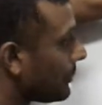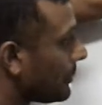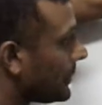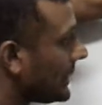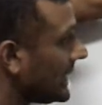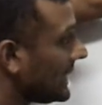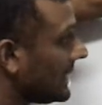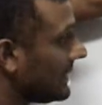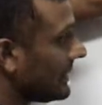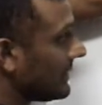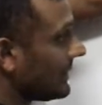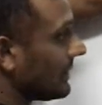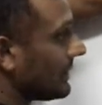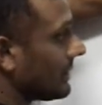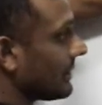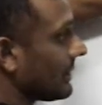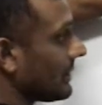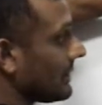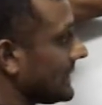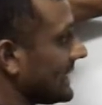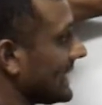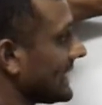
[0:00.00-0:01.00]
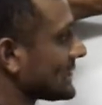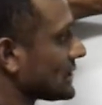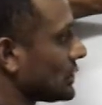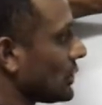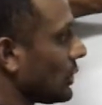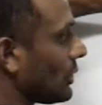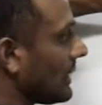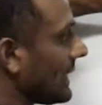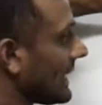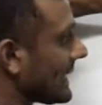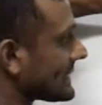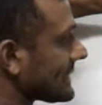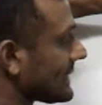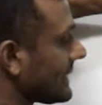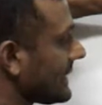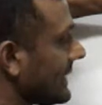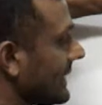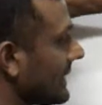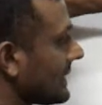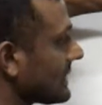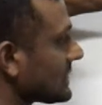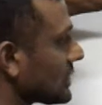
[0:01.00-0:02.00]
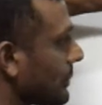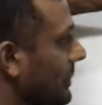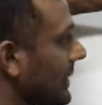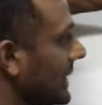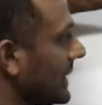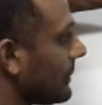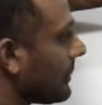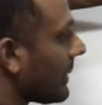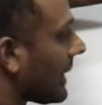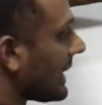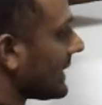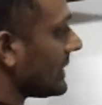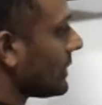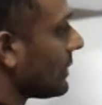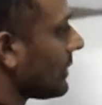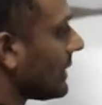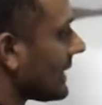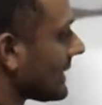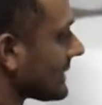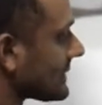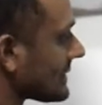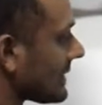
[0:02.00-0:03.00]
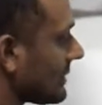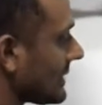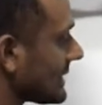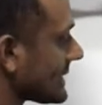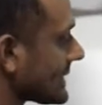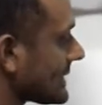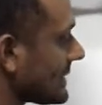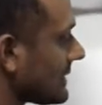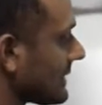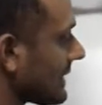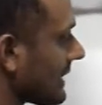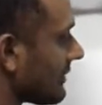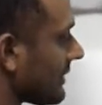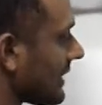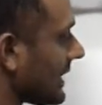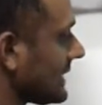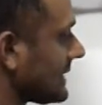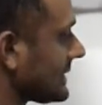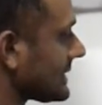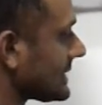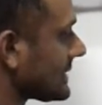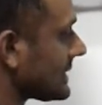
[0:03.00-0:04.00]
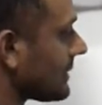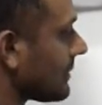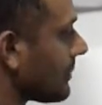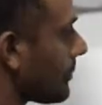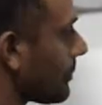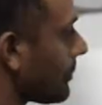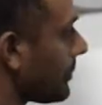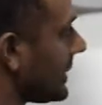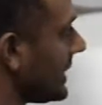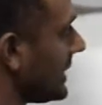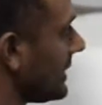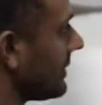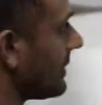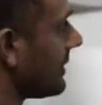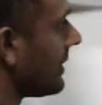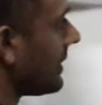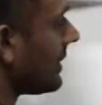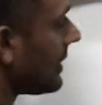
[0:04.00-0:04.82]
P, there's no letter here, so P by no letter will still give us P.